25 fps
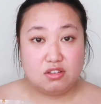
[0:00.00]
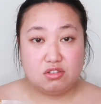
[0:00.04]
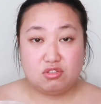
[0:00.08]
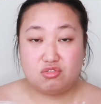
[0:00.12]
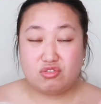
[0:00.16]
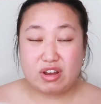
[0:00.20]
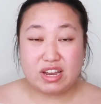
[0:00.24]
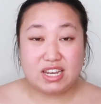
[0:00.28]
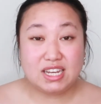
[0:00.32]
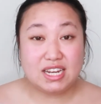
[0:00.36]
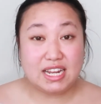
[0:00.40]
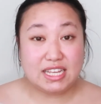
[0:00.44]

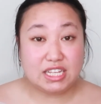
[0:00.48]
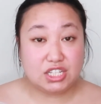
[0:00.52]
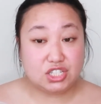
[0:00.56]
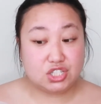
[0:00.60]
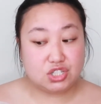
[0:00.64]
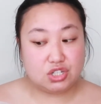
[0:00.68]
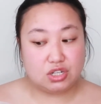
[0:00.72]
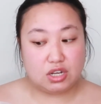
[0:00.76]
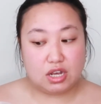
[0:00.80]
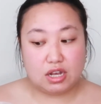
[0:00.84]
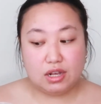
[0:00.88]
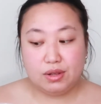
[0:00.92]
granulated
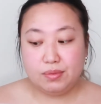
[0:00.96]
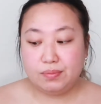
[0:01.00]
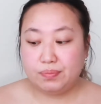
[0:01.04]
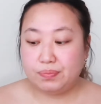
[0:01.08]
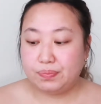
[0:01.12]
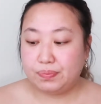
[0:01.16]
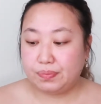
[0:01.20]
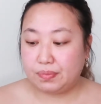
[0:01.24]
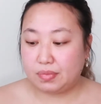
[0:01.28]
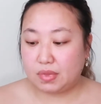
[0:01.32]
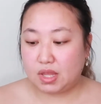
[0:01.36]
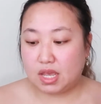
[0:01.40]
sugar,
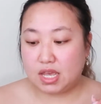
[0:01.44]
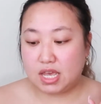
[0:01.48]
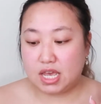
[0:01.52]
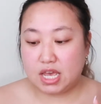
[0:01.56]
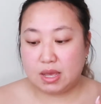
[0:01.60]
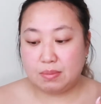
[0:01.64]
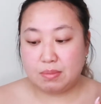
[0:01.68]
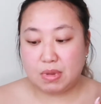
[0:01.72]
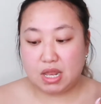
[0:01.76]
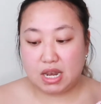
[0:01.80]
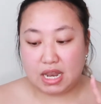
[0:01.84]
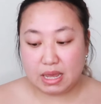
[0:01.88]

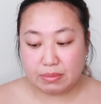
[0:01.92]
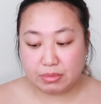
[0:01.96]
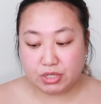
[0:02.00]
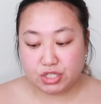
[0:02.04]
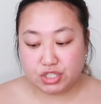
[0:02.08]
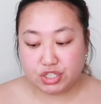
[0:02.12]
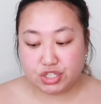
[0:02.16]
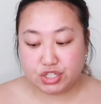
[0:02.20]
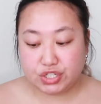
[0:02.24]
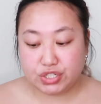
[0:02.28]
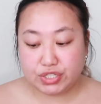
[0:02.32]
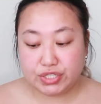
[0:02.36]
lemon
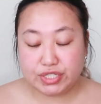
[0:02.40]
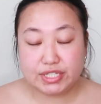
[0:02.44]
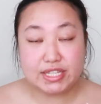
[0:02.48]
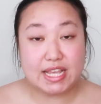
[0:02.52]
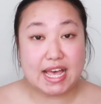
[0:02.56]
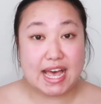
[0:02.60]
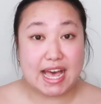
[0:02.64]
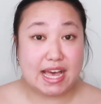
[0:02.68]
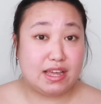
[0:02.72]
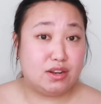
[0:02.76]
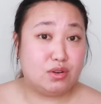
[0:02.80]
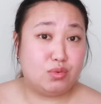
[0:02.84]
juice
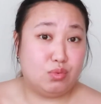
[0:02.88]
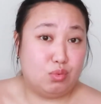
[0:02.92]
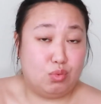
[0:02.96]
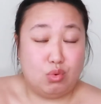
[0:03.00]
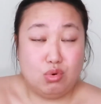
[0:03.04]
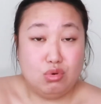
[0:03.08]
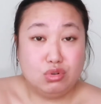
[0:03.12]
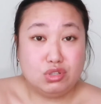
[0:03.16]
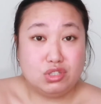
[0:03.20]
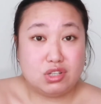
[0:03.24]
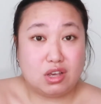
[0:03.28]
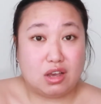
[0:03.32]
and
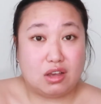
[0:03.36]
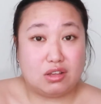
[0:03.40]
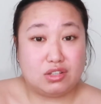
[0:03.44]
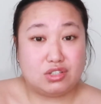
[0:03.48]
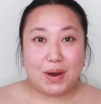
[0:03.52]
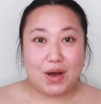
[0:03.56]
water.